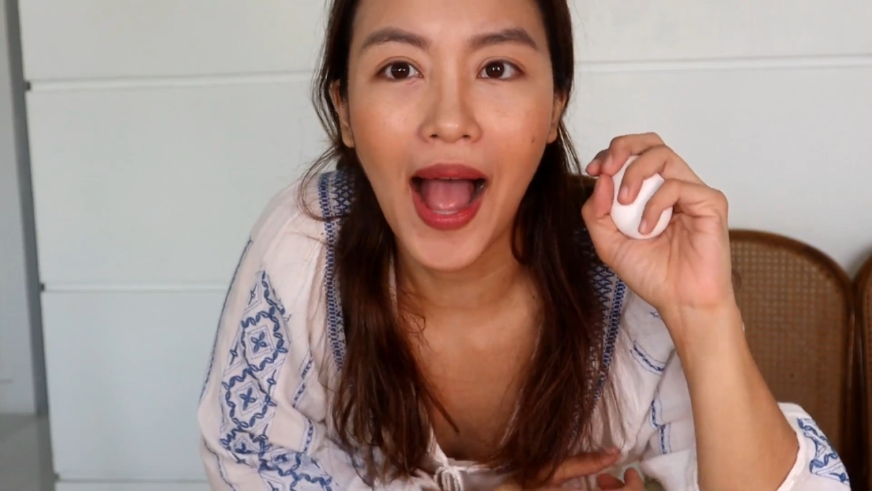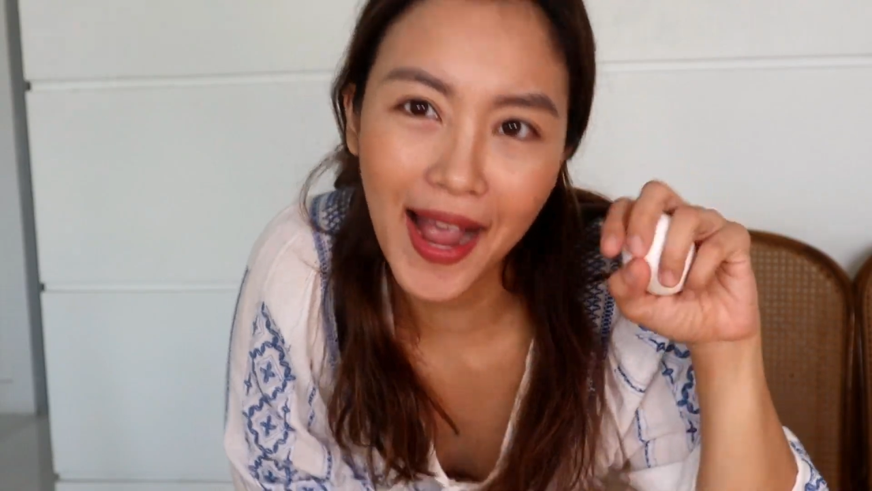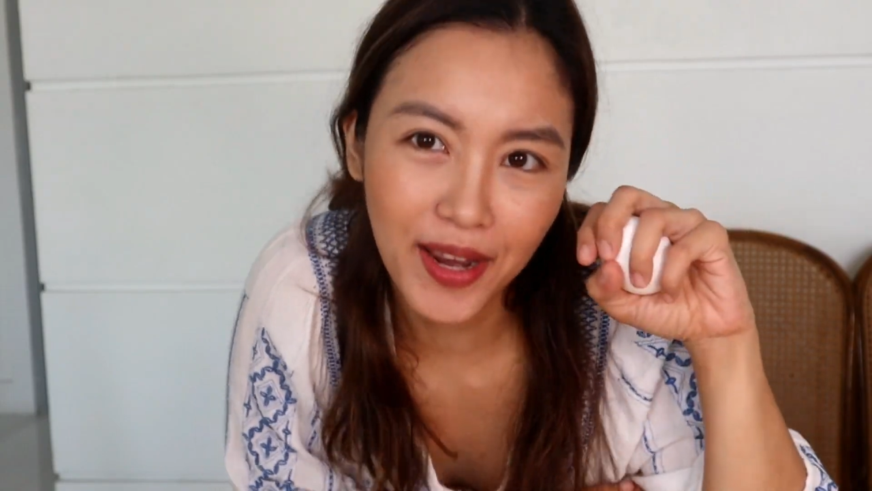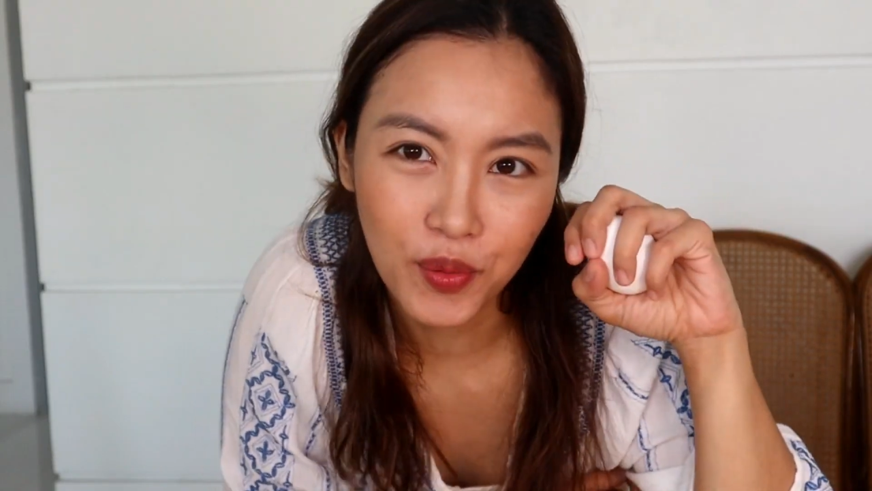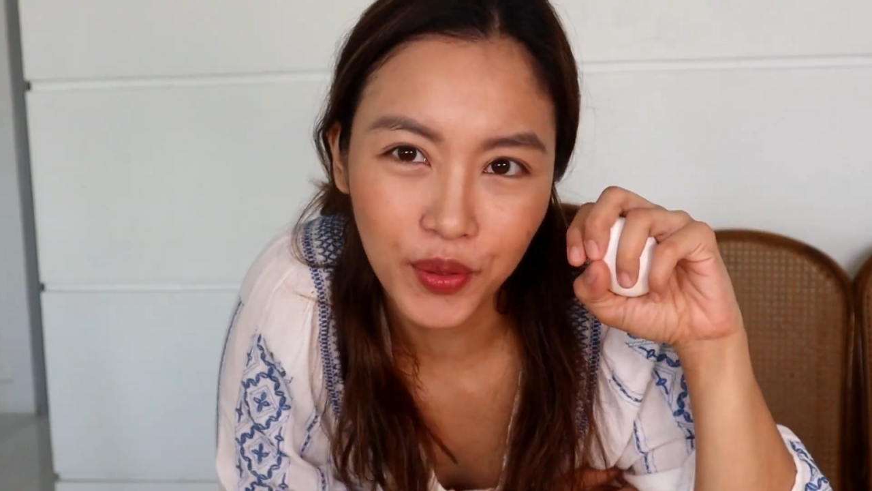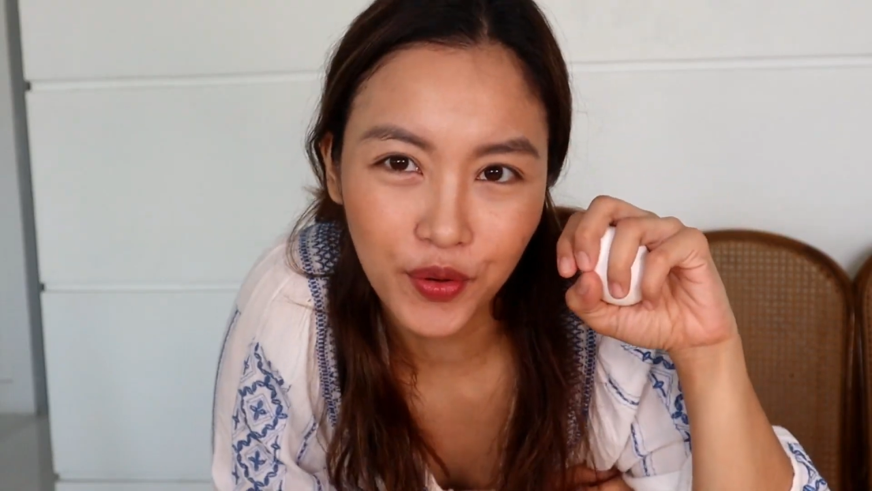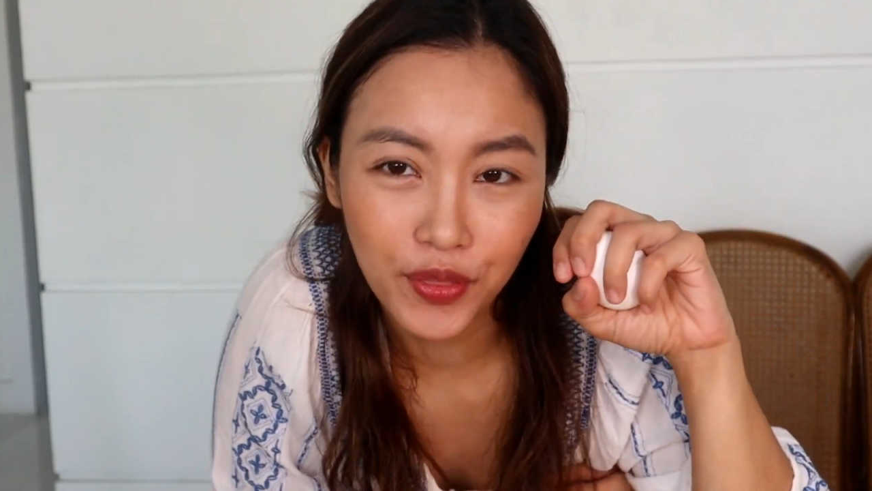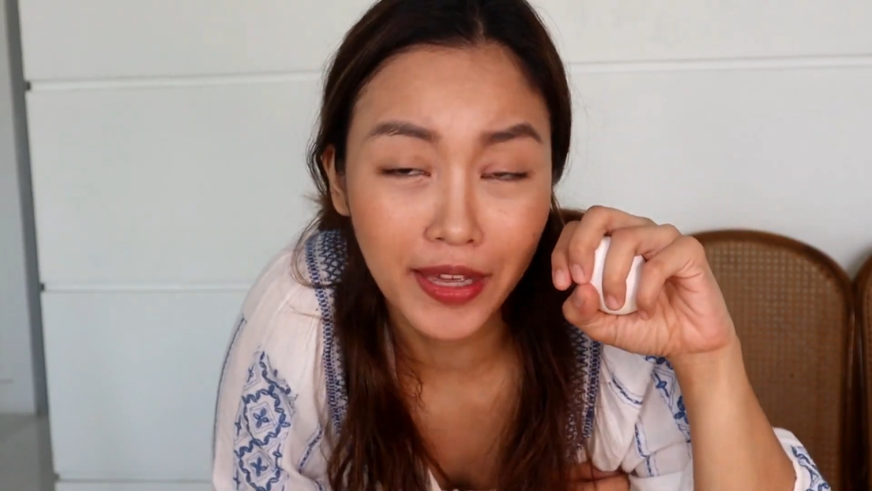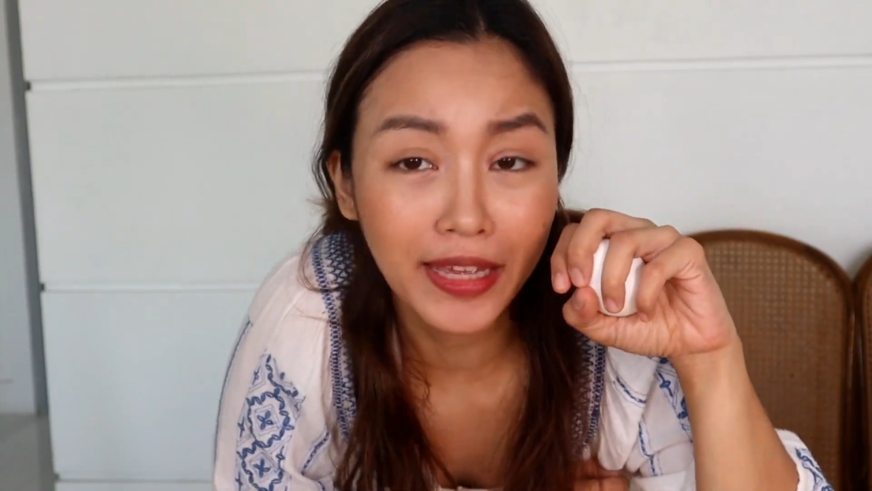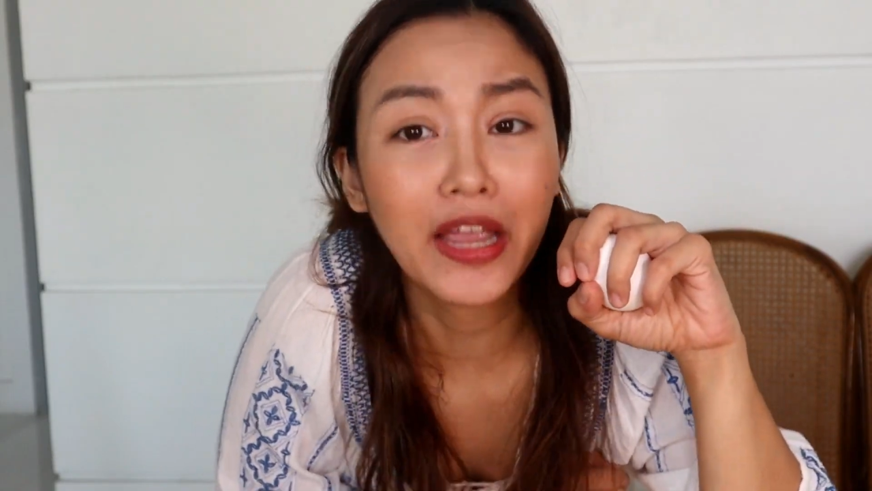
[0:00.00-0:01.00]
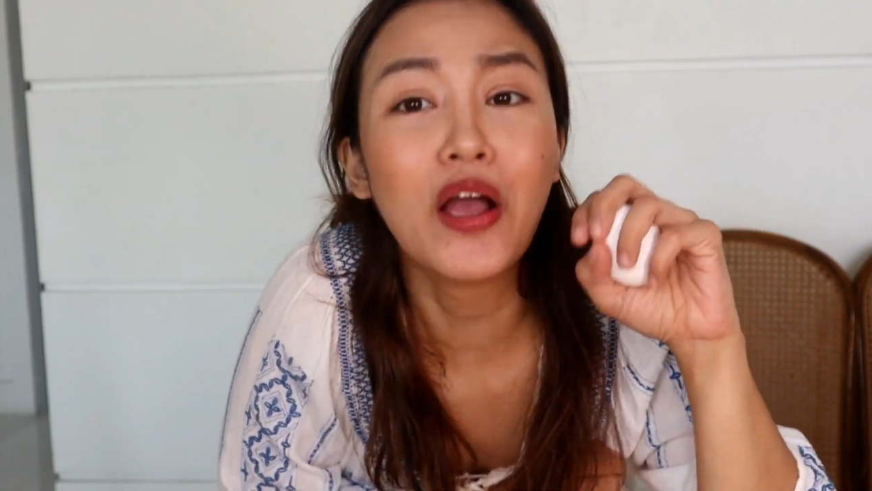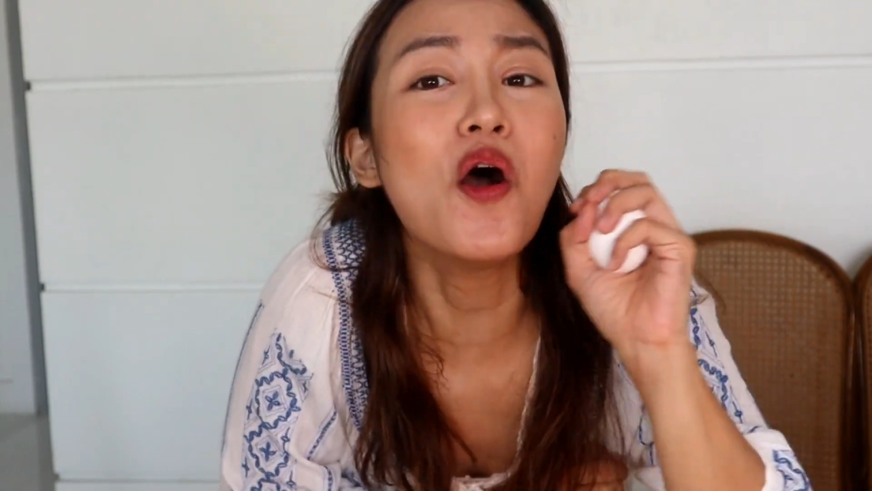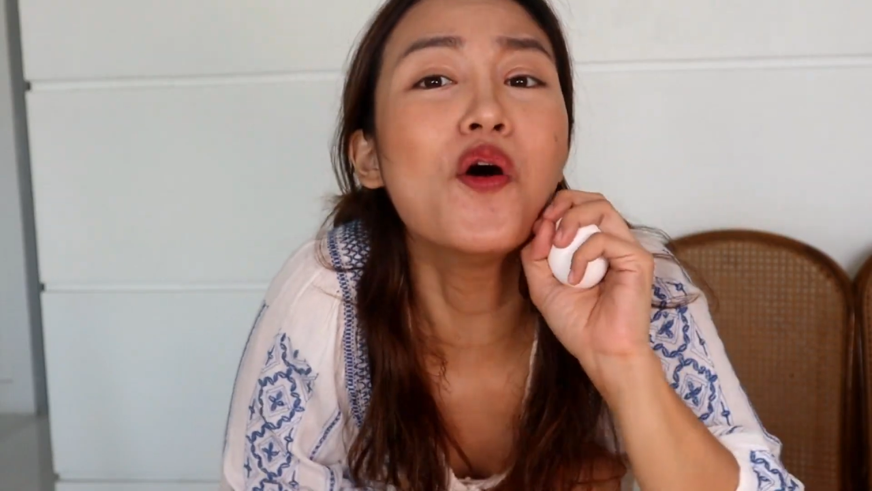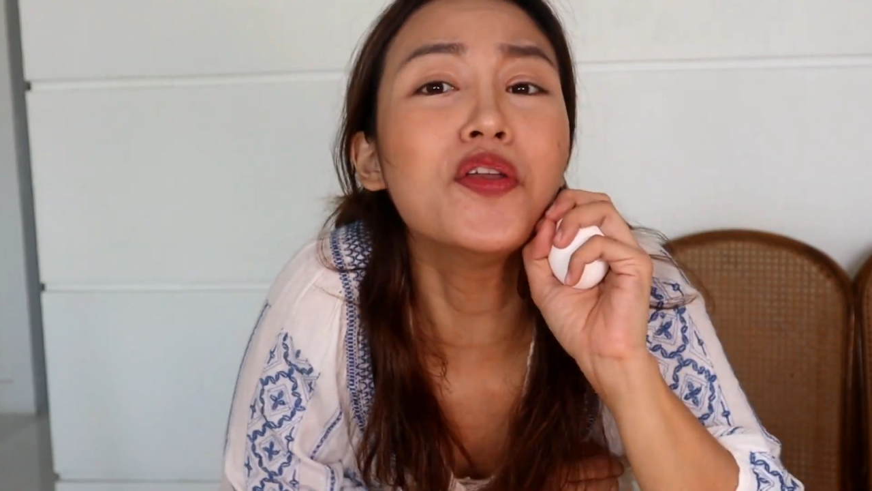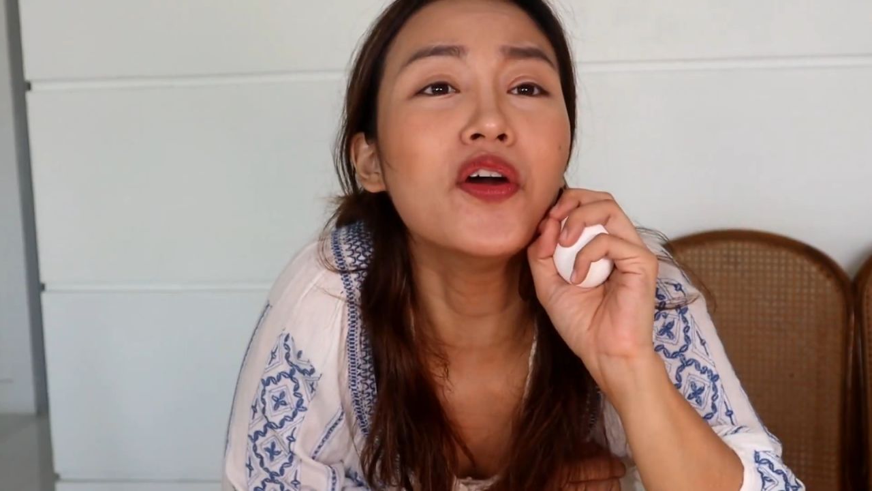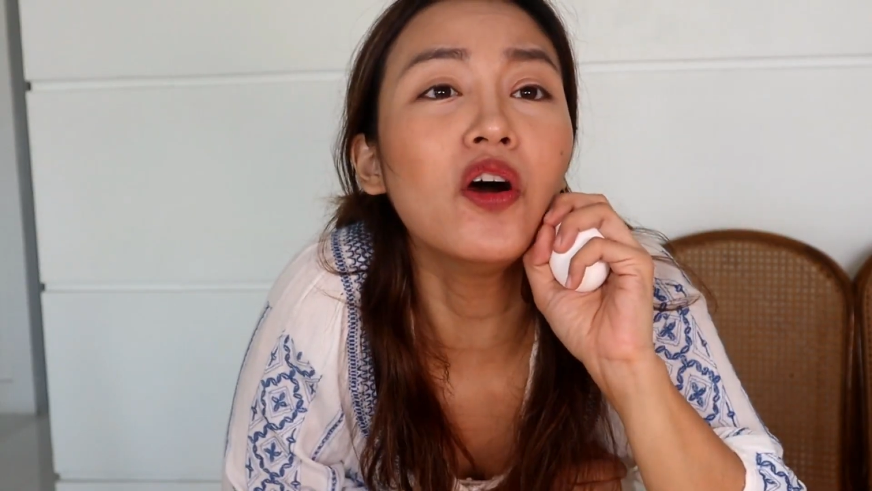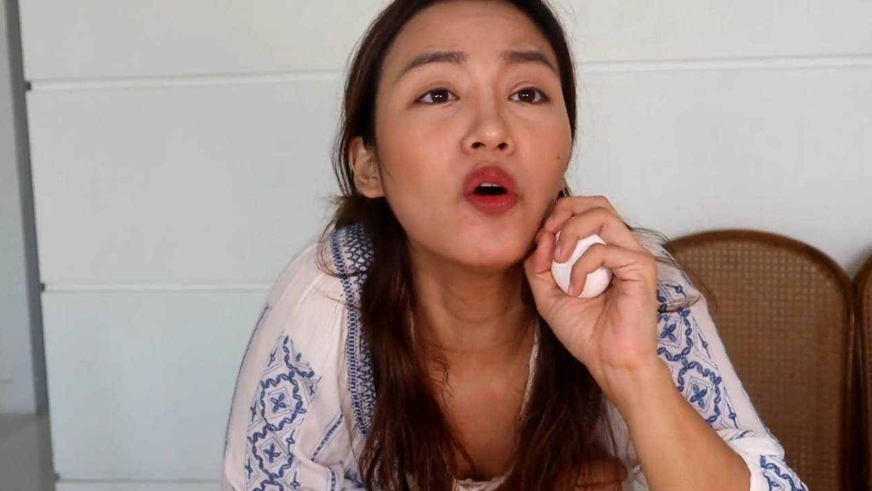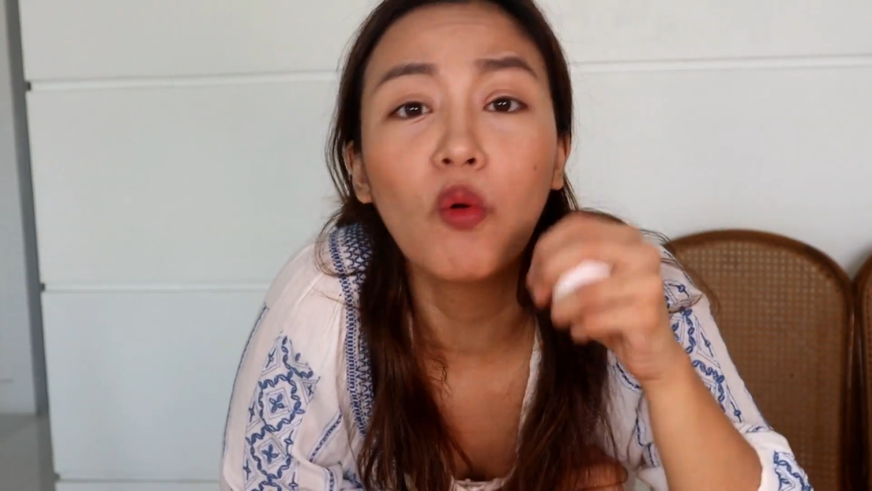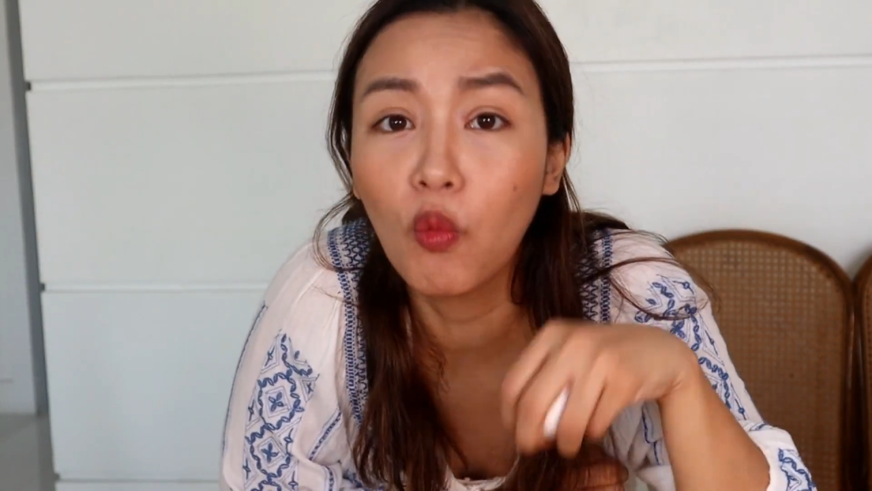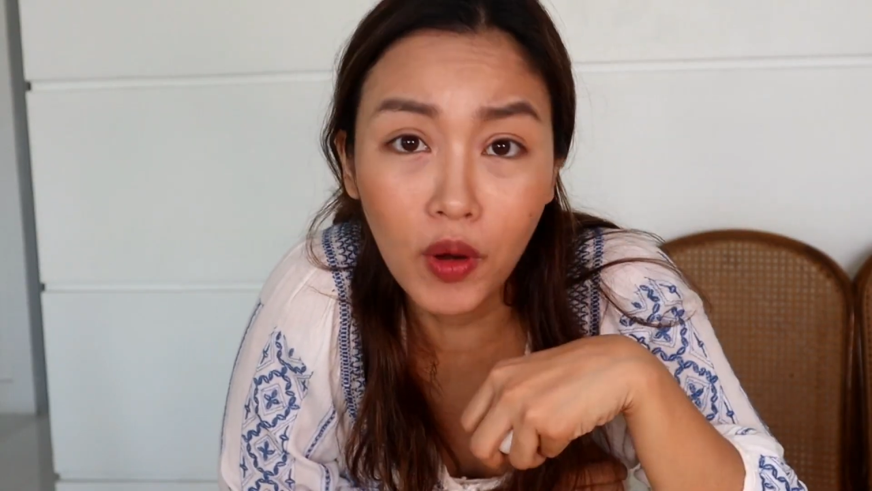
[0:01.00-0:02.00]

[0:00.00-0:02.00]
I know what you're thinking. Oh no,